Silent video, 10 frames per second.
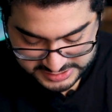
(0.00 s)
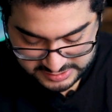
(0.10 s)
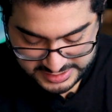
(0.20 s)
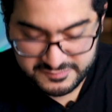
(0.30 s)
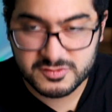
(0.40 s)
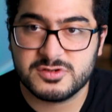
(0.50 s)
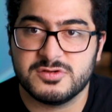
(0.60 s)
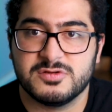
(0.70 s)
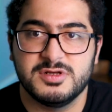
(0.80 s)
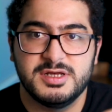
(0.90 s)
It'll have a
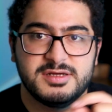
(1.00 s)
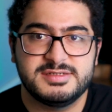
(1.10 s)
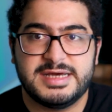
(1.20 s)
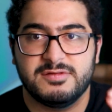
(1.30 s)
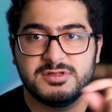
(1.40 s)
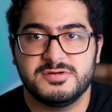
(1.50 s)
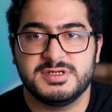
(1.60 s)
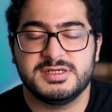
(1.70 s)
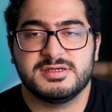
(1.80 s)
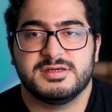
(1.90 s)
little
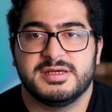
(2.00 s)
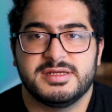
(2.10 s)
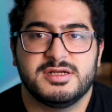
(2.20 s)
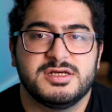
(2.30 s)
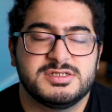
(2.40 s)
downloading and